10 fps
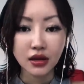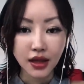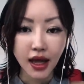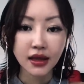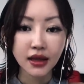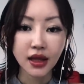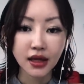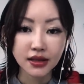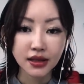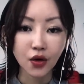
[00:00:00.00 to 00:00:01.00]
Then they
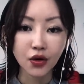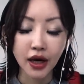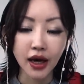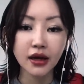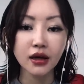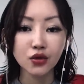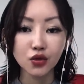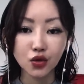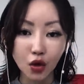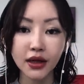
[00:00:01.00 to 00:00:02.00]
say, okay,
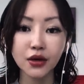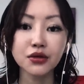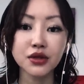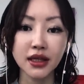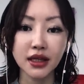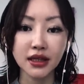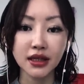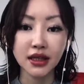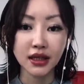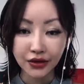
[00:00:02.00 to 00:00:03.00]
nobody owns anything.
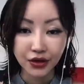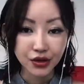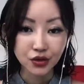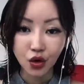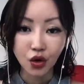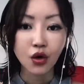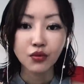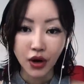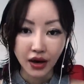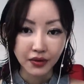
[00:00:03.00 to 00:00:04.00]
Now there's no
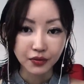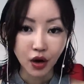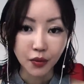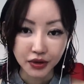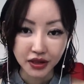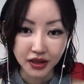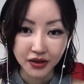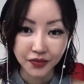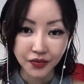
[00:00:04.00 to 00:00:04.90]
private property.